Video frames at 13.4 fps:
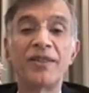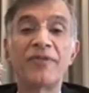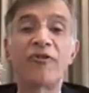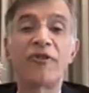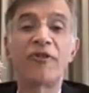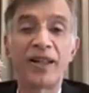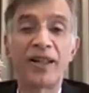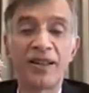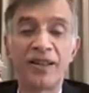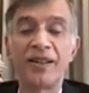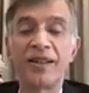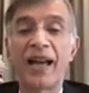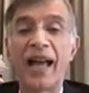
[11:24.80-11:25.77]

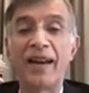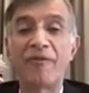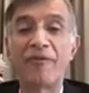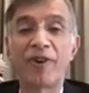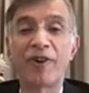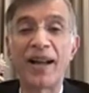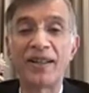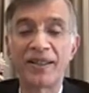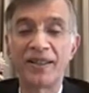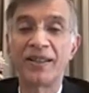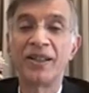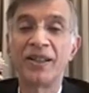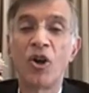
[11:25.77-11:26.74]
threatened and
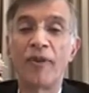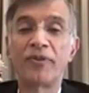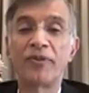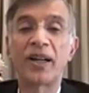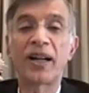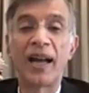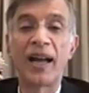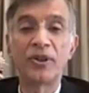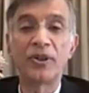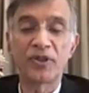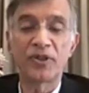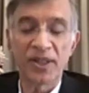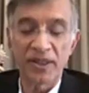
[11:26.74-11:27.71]
frightened of the
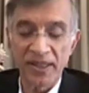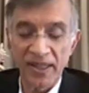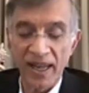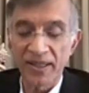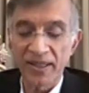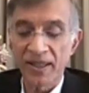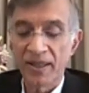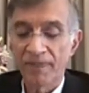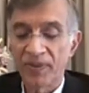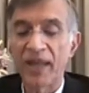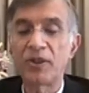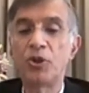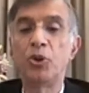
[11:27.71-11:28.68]
kind of success
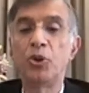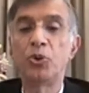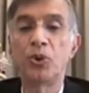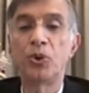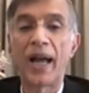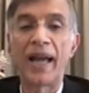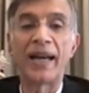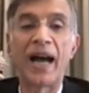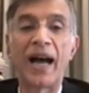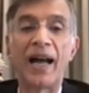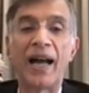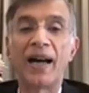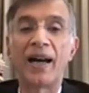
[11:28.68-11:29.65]
that you
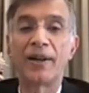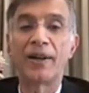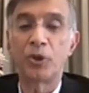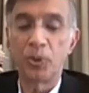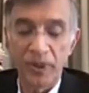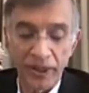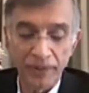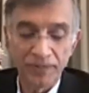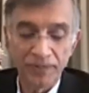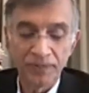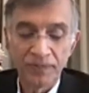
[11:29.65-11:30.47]
and I are doing.